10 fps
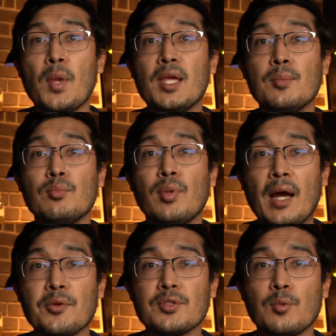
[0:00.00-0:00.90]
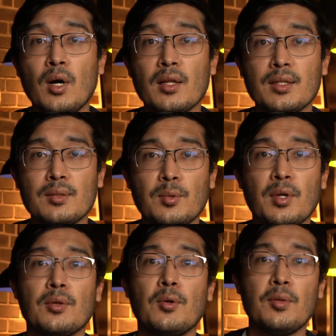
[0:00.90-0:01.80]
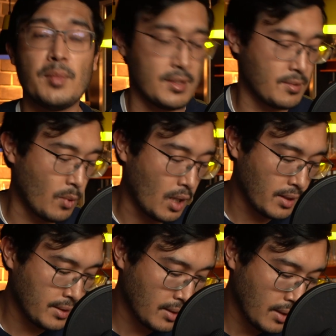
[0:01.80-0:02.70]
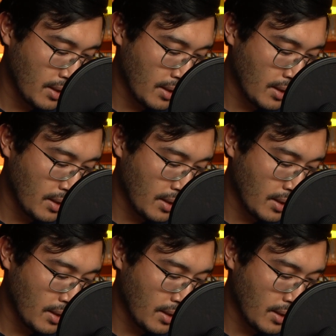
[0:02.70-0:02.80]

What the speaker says: in-browser wallet with Coinbase Wallet.